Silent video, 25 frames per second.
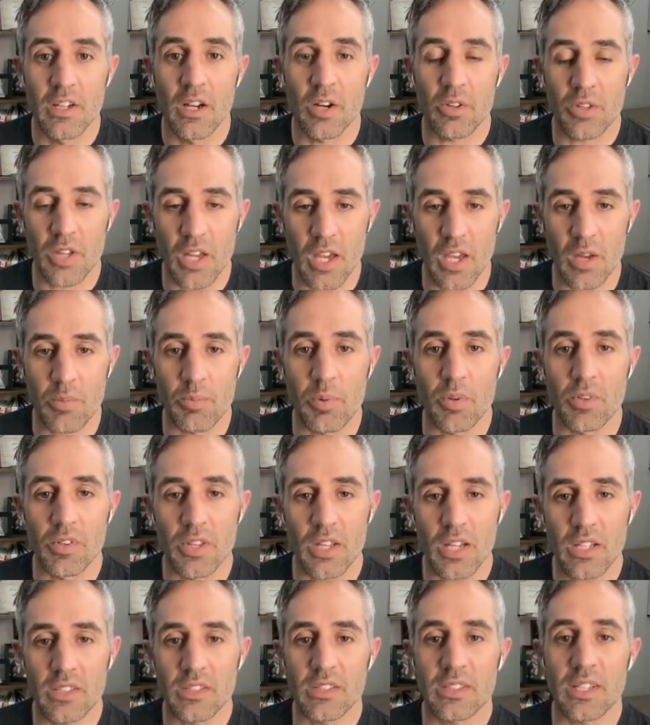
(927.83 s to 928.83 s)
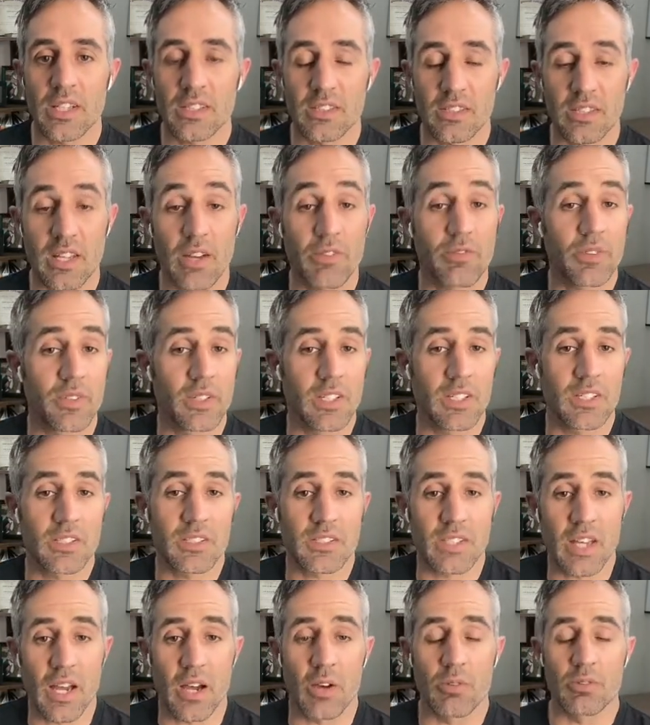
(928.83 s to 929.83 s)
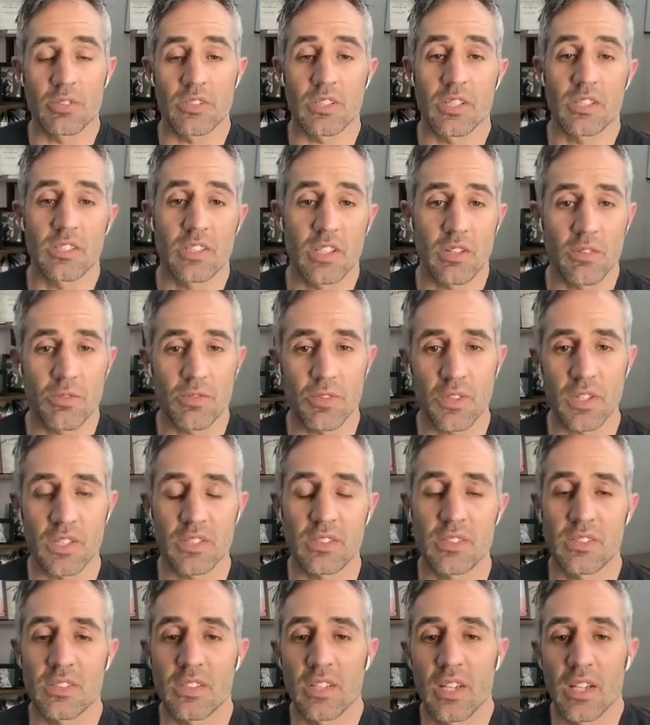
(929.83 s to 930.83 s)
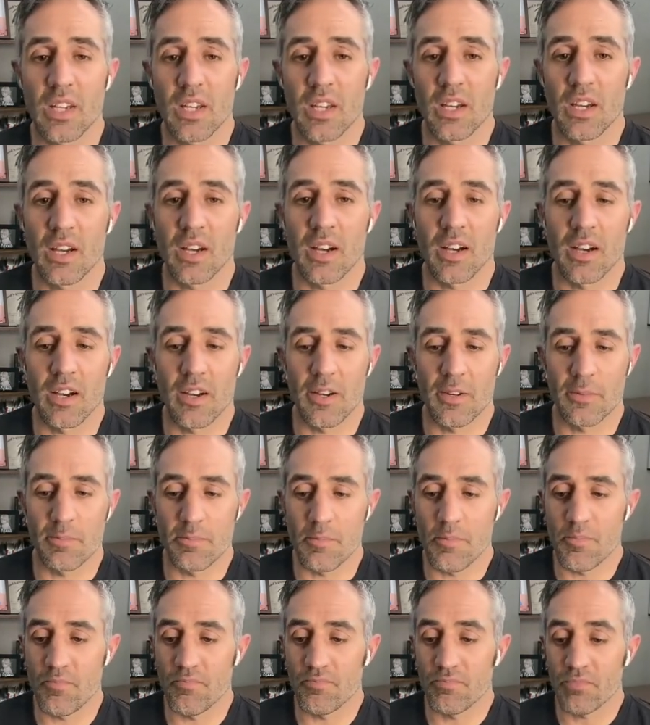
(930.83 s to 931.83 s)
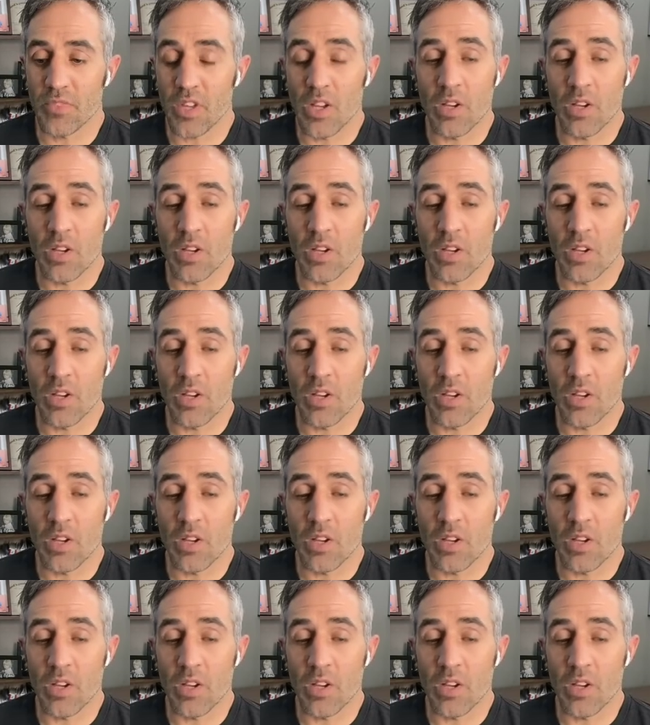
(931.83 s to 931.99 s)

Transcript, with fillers: Okay, April, that that definitely sounds as if it's um,